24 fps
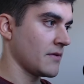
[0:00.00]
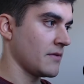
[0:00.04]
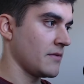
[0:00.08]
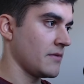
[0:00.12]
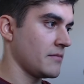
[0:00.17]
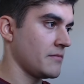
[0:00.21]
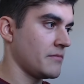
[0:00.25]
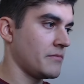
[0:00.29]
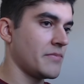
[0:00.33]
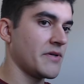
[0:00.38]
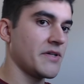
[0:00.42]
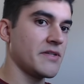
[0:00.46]

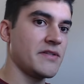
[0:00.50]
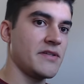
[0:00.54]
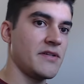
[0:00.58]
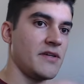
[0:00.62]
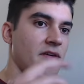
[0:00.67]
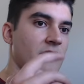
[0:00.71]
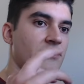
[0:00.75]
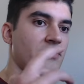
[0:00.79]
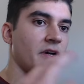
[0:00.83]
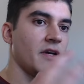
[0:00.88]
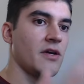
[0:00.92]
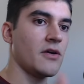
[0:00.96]
But
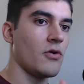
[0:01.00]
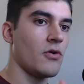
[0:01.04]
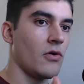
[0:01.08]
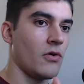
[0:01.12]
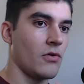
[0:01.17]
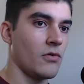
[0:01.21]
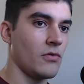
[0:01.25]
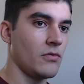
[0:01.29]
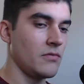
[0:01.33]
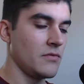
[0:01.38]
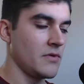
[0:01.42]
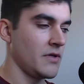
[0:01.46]
if I
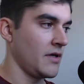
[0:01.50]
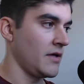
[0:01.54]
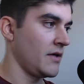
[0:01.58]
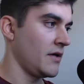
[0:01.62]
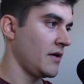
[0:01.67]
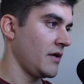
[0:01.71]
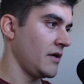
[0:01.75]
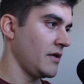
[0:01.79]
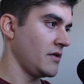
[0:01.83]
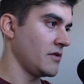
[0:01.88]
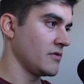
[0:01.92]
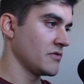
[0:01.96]
call
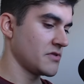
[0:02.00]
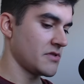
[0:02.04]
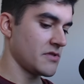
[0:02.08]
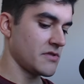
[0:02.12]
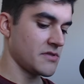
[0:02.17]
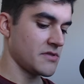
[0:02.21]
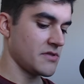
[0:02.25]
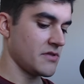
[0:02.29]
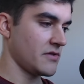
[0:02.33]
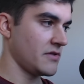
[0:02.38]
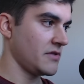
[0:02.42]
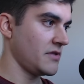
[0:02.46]

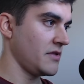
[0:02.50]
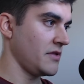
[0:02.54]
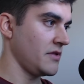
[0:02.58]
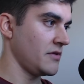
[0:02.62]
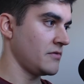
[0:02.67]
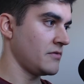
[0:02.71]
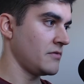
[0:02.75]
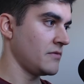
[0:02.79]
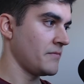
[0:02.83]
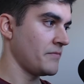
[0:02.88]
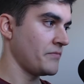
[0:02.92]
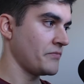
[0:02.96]

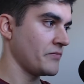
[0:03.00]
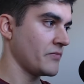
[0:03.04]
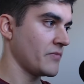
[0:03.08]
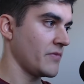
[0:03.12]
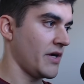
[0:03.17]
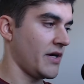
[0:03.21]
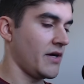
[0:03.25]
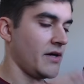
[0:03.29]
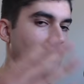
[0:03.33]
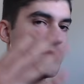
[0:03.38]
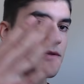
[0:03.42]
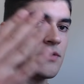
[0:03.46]
users.new,
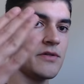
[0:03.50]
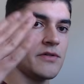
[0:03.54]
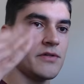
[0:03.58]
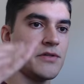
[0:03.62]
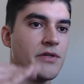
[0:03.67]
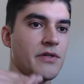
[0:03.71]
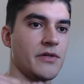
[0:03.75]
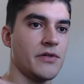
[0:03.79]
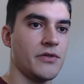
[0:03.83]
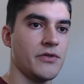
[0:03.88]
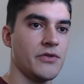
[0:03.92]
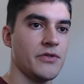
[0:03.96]
under the
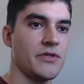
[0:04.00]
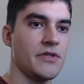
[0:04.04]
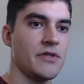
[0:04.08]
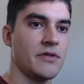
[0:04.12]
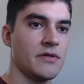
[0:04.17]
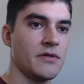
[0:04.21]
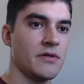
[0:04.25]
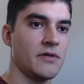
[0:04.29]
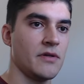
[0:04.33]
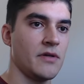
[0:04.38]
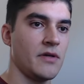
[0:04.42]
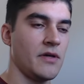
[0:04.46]
hood,
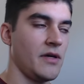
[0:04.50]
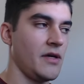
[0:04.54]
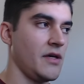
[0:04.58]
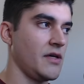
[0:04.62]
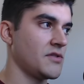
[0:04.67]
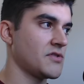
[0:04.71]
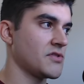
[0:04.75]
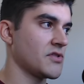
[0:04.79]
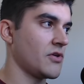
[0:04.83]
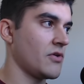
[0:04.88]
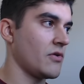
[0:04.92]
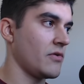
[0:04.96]

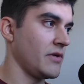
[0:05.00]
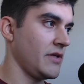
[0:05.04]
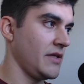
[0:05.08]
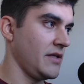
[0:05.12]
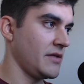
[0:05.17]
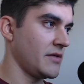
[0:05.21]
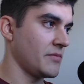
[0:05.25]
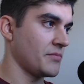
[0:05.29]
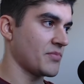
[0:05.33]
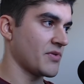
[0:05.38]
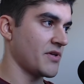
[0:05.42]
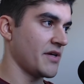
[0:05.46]
it's calling
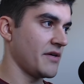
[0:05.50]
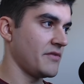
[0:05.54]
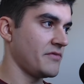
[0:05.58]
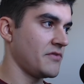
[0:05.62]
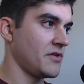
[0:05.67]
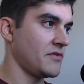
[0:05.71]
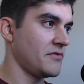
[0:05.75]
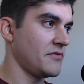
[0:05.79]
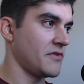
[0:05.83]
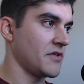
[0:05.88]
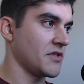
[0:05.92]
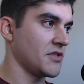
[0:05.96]
the
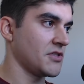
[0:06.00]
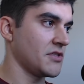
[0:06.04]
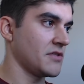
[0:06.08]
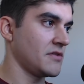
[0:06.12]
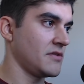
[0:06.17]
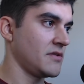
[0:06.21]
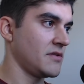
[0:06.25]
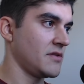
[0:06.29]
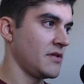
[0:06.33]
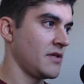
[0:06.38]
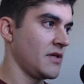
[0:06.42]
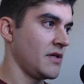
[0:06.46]
private function
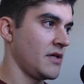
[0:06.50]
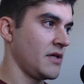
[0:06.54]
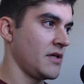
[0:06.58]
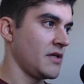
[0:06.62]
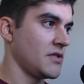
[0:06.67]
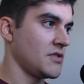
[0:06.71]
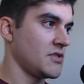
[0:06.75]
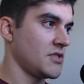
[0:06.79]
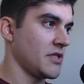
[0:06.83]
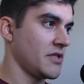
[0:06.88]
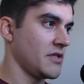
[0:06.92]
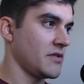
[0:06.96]

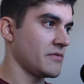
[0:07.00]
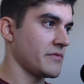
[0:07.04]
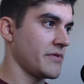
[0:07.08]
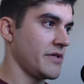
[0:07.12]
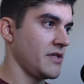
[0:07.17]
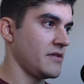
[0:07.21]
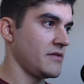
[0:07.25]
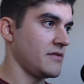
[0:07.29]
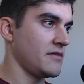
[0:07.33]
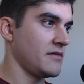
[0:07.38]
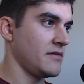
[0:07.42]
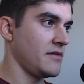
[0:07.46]

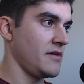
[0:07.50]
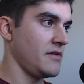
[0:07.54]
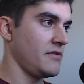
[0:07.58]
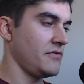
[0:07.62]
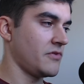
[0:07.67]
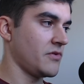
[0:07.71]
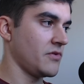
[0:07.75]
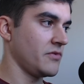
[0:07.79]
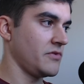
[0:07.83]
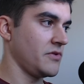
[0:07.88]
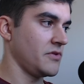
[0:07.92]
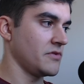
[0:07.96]
generate
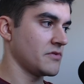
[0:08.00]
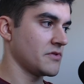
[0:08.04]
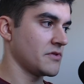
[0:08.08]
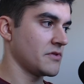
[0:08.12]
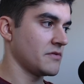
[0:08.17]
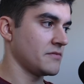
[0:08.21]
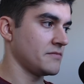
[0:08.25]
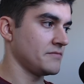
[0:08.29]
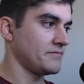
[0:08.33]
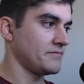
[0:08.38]
default user.